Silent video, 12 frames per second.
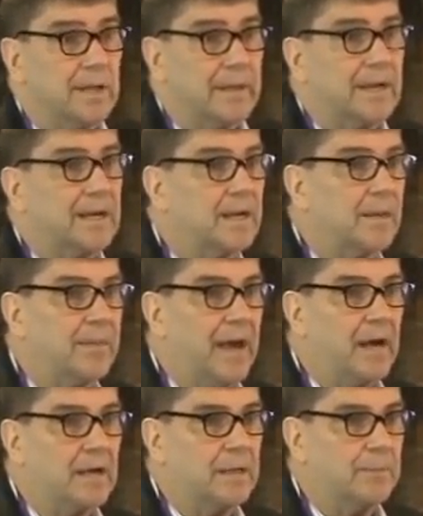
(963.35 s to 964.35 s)
I think I got a,
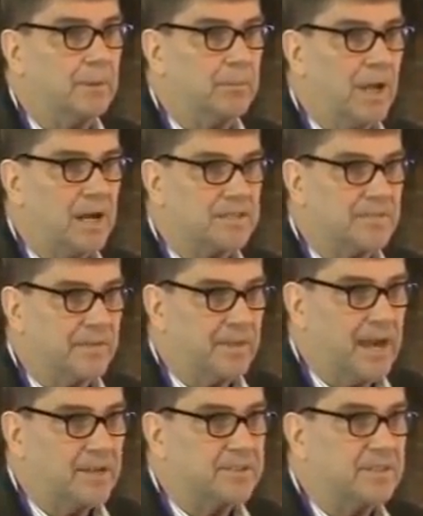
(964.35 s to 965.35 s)
thousand, a couple of blocks of a
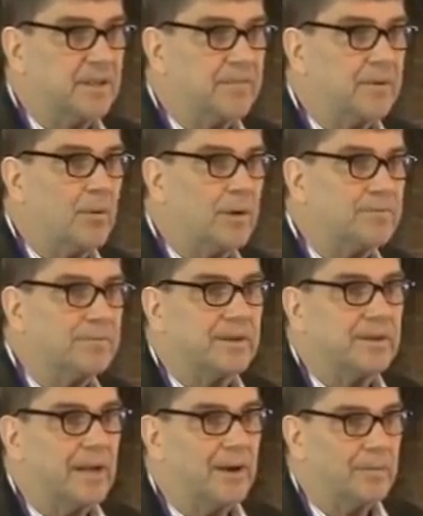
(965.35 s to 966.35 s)
thousand. Never quite
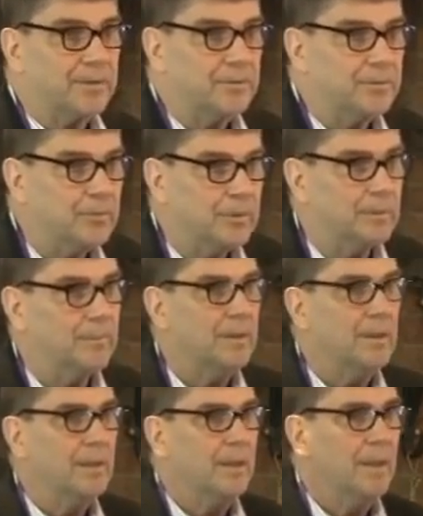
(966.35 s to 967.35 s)
figured out what to do with them.
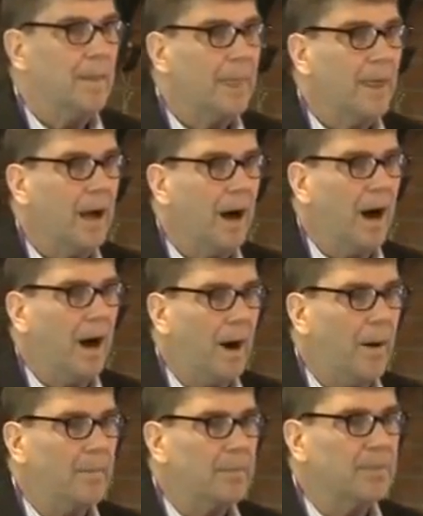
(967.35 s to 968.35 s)

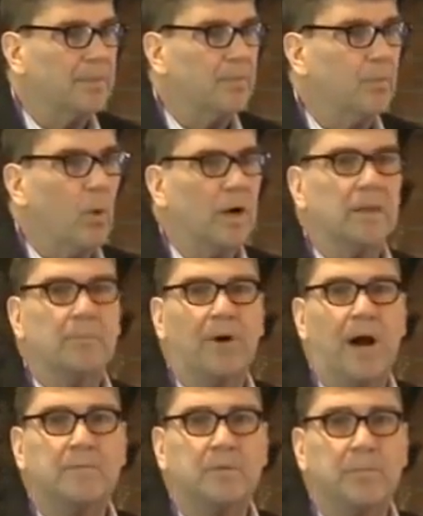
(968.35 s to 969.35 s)
Uh, one of the
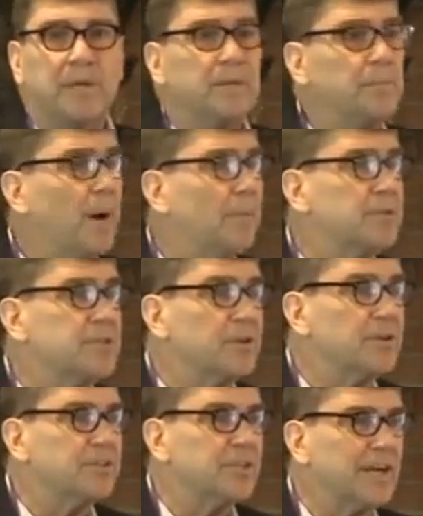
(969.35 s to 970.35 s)
problems with being the
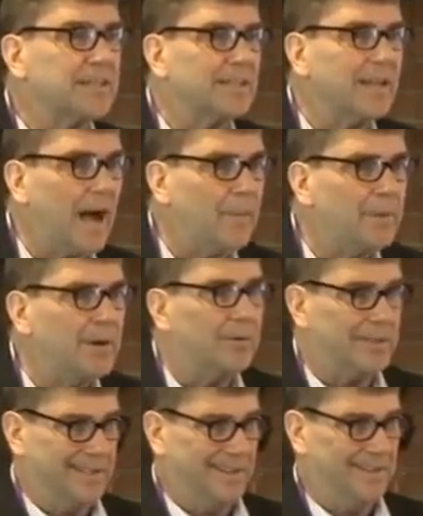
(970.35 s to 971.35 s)
publisher is you got the
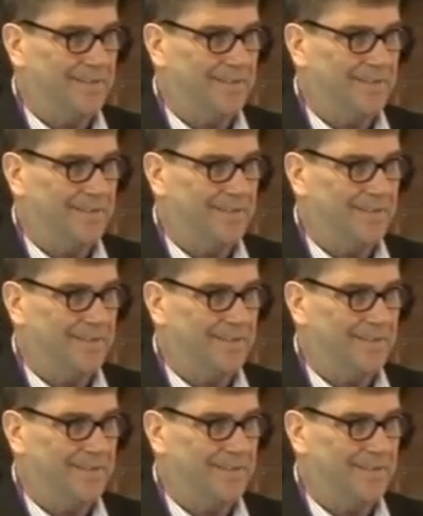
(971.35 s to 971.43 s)
liability.